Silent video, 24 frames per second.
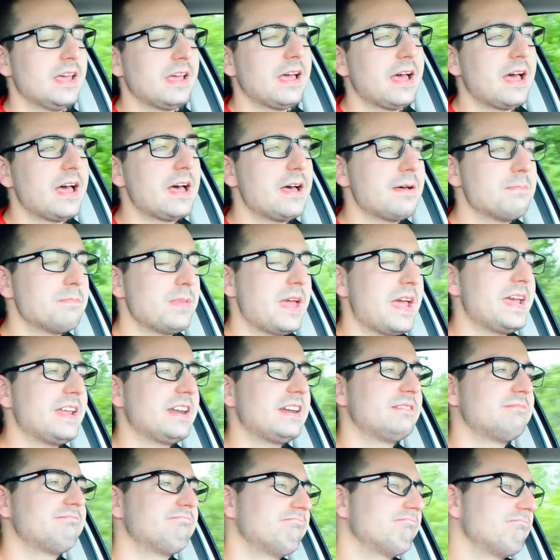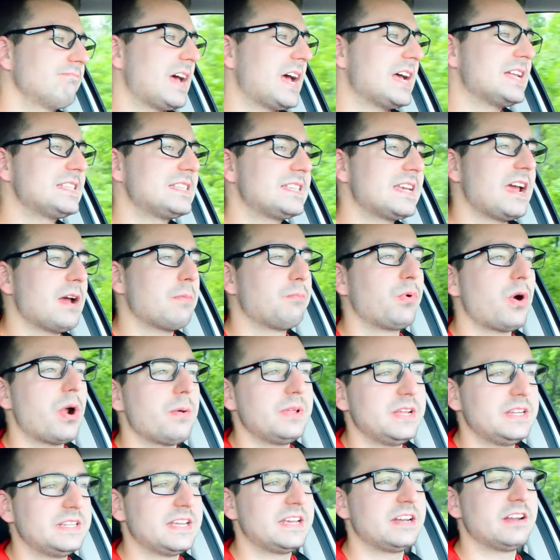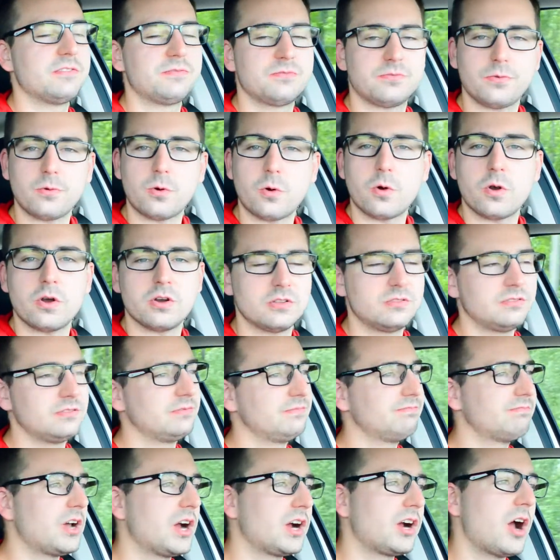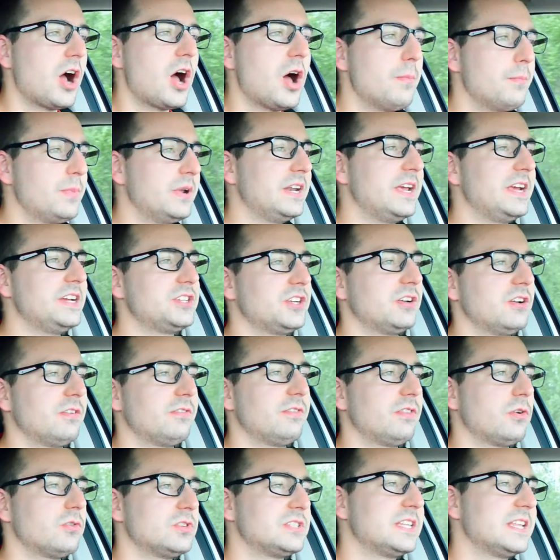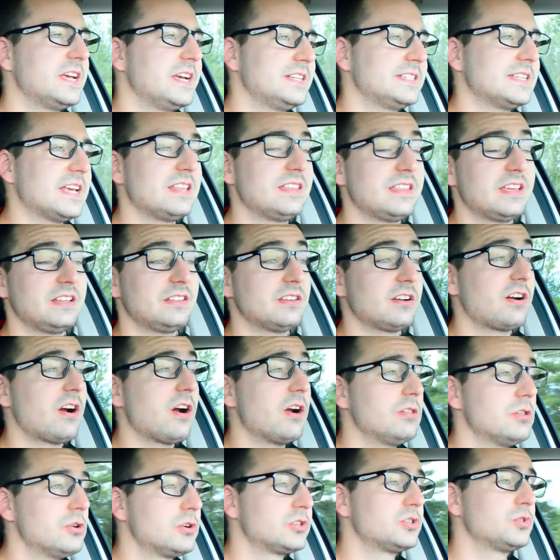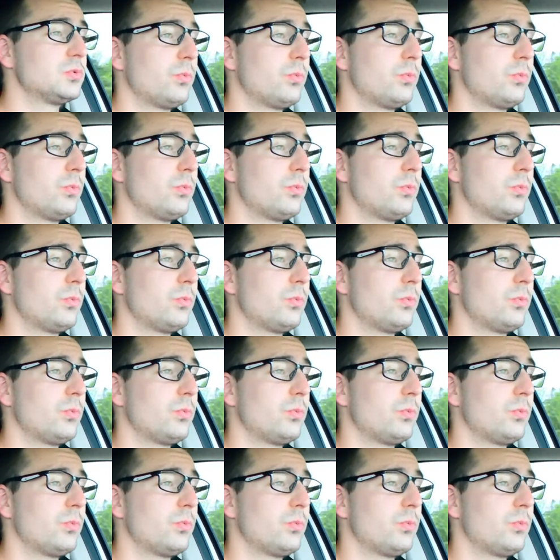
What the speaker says: And I'd say I probably did it for a combination of those things. I think the car looks